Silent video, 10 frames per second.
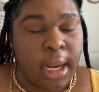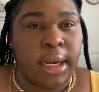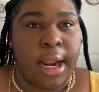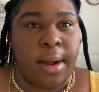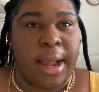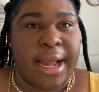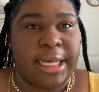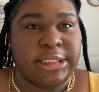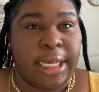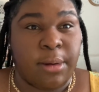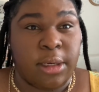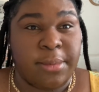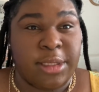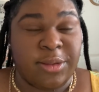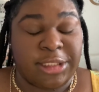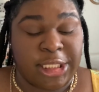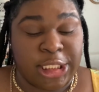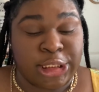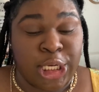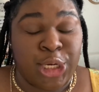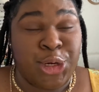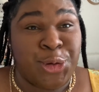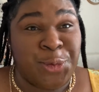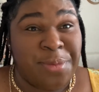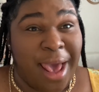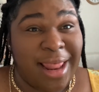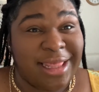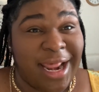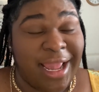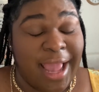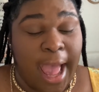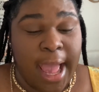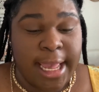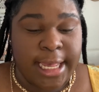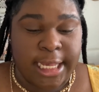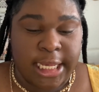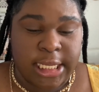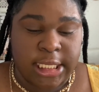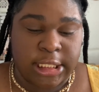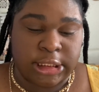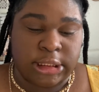Now guys, I'm going to be using this new palette that I got. It is